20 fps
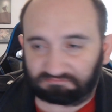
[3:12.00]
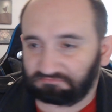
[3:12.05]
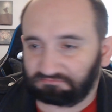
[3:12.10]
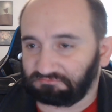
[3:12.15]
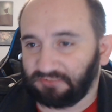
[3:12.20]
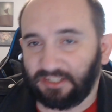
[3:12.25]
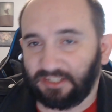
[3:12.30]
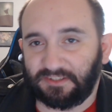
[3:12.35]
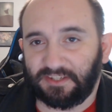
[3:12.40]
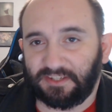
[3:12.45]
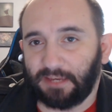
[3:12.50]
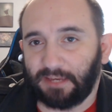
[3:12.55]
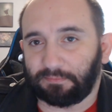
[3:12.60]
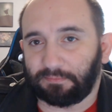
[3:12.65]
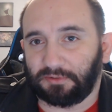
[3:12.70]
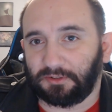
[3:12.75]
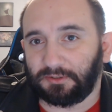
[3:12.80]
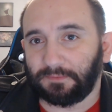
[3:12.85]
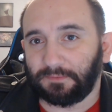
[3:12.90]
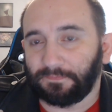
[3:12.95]
example.
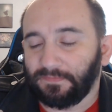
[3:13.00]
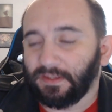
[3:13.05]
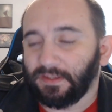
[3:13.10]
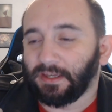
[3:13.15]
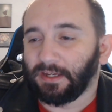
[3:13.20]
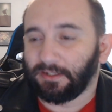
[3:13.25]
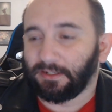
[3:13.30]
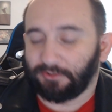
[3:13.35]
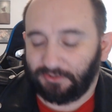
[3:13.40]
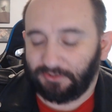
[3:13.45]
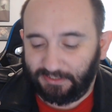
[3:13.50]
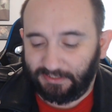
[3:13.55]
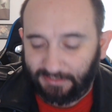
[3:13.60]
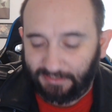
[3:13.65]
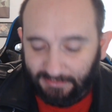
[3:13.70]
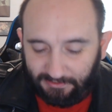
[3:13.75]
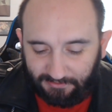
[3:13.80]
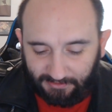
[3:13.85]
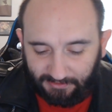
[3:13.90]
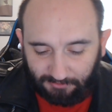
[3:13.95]
Just like
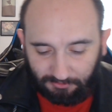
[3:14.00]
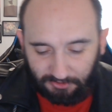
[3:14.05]
anything where you